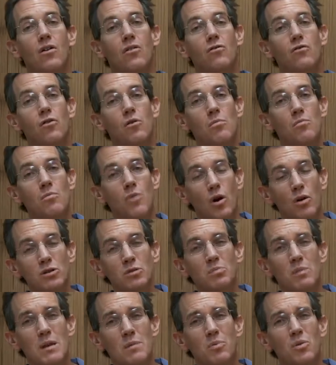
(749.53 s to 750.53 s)
For
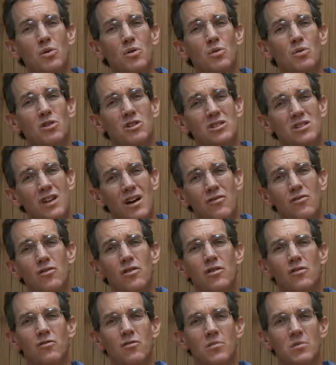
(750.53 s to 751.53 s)
most people who are
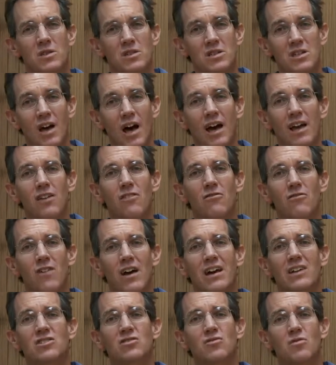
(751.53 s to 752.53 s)
suffering from the side
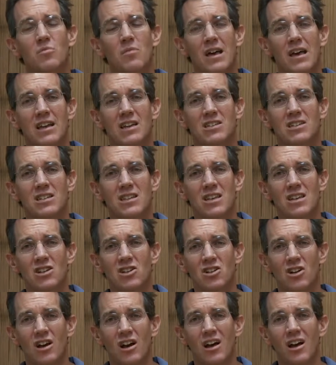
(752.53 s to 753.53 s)
effects from
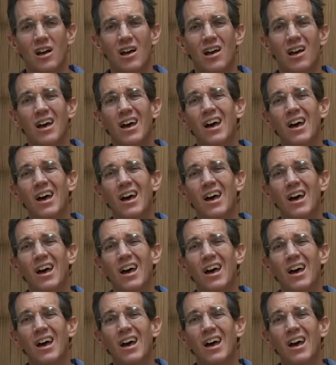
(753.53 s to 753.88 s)
anesthesia,